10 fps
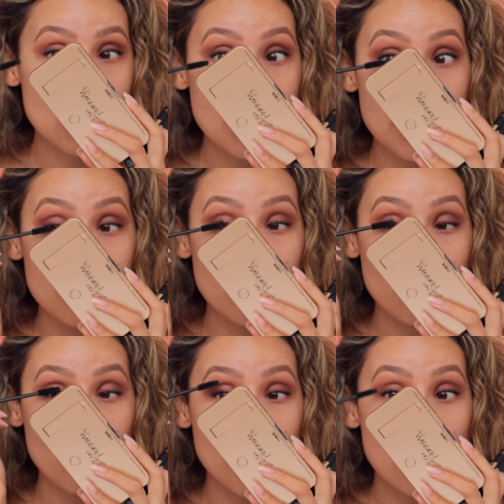It's kind of
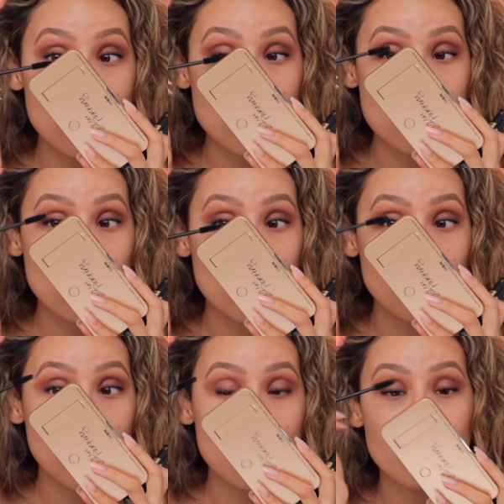giving my lashes more
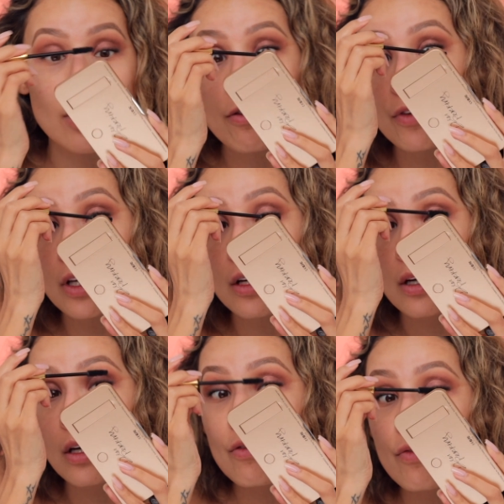of like a fluffy,
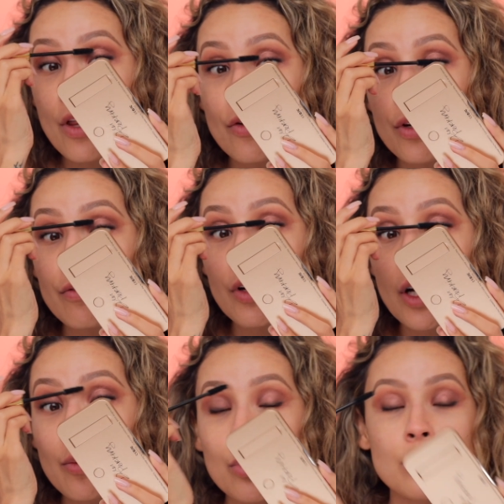feathery vibe.